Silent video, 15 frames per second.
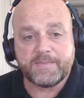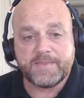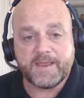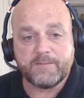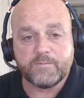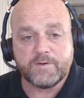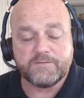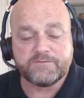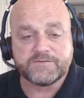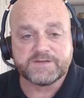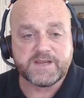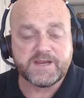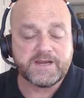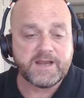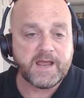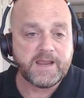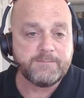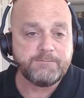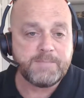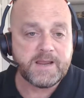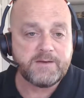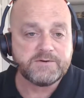Then we've seen
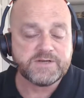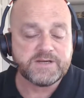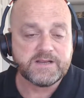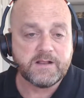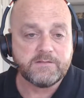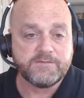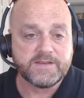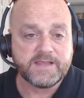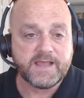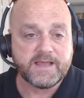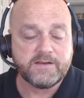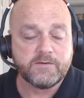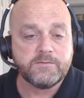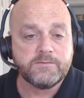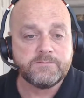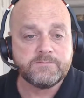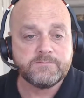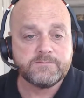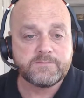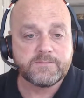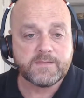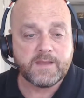a bearish engulfing candle,
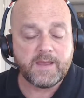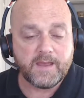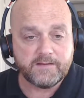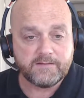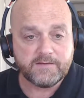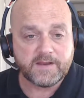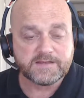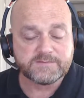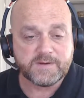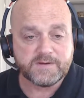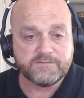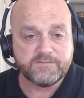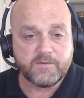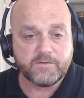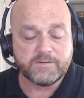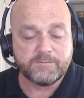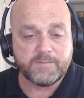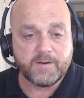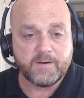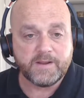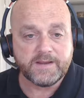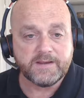and that's been followed
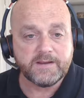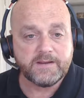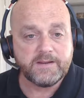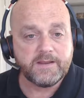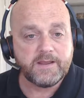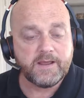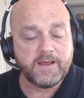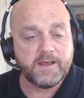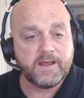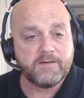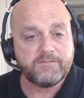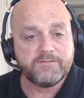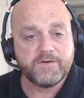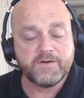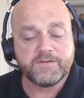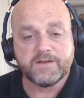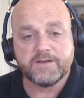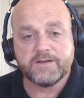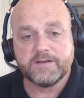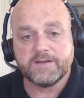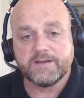by a further